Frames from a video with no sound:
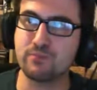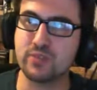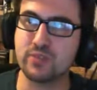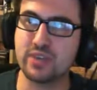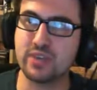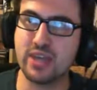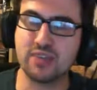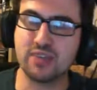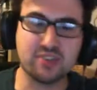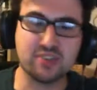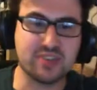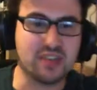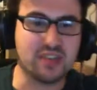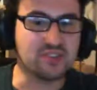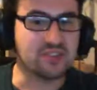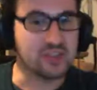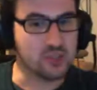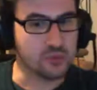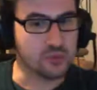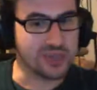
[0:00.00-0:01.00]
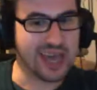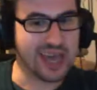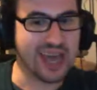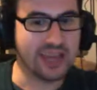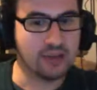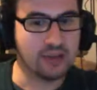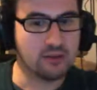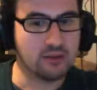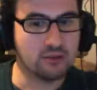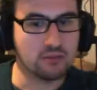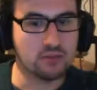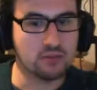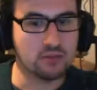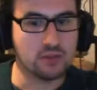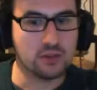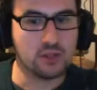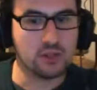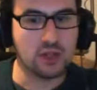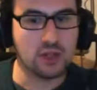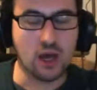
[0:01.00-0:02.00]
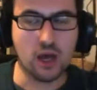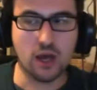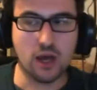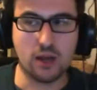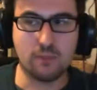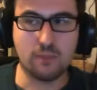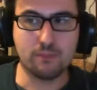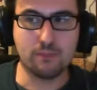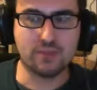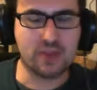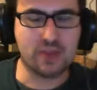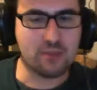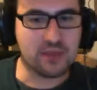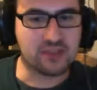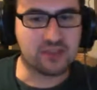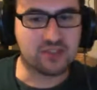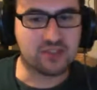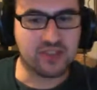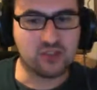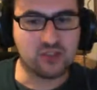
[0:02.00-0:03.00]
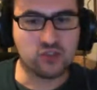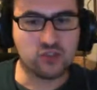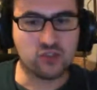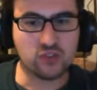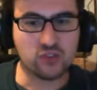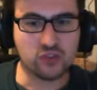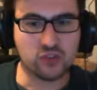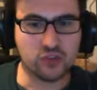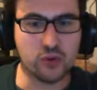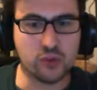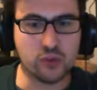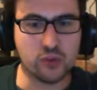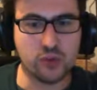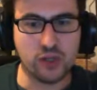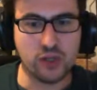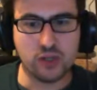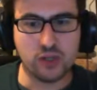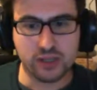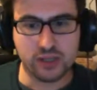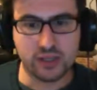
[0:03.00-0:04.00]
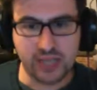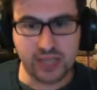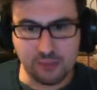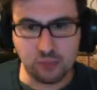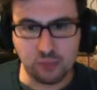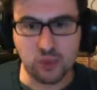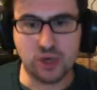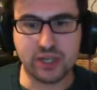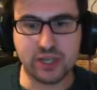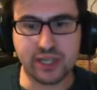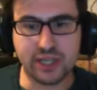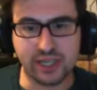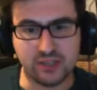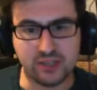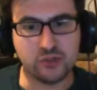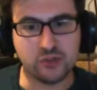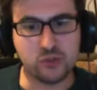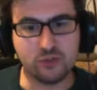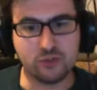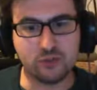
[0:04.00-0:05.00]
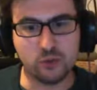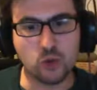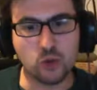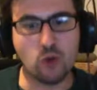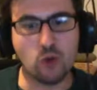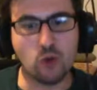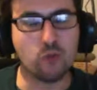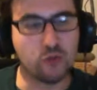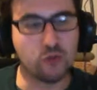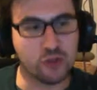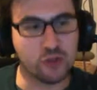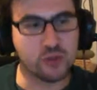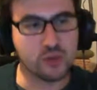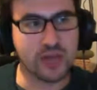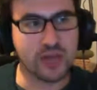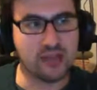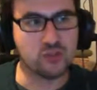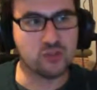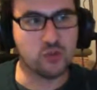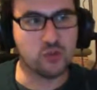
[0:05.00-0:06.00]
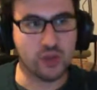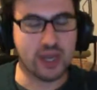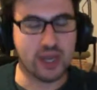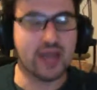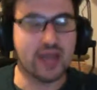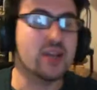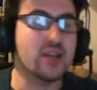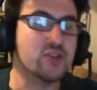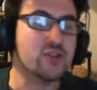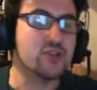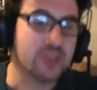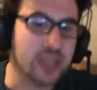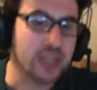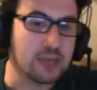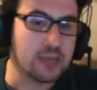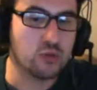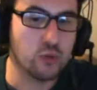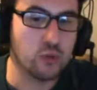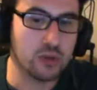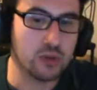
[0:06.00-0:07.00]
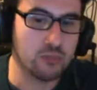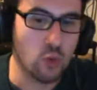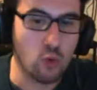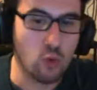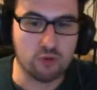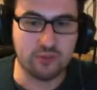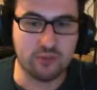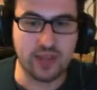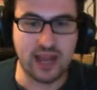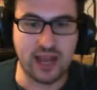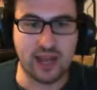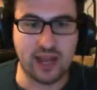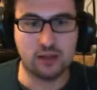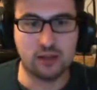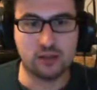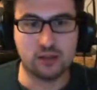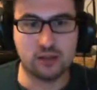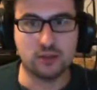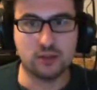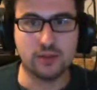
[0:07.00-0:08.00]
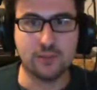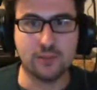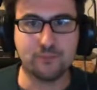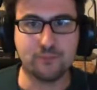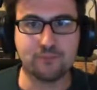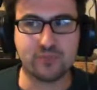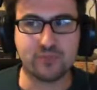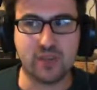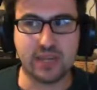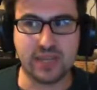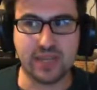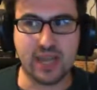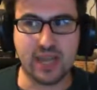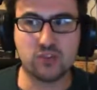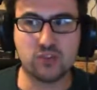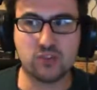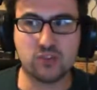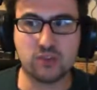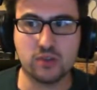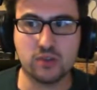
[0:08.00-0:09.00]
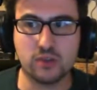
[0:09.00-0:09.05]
get a sense that you can, if that makes sense. So keep working until you feel confident you can do it, and then just keep doing more of that, I guess.